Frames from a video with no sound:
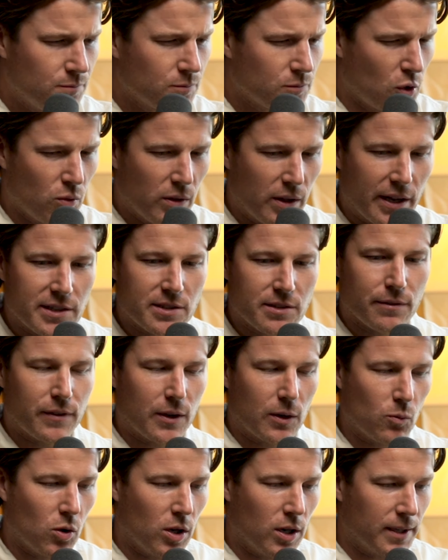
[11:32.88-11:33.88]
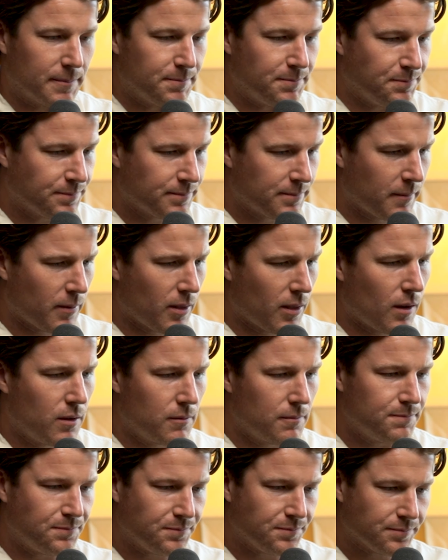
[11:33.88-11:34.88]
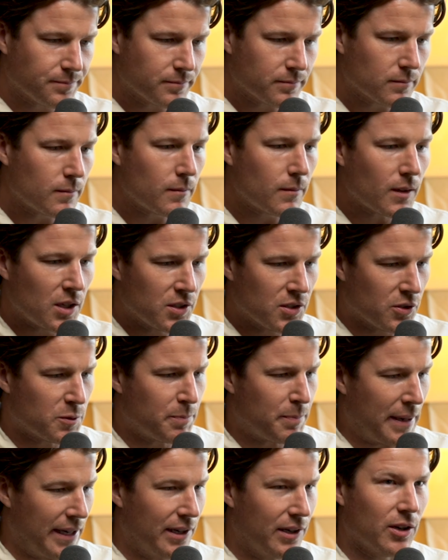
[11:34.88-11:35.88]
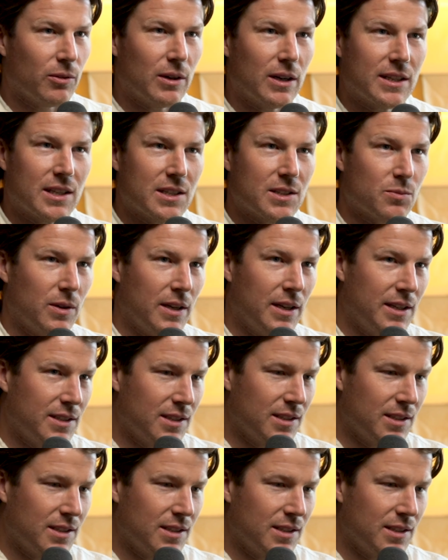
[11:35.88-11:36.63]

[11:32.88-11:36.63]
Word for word: Well, that is a fun wine. So it's Pinot, right? That's what, hence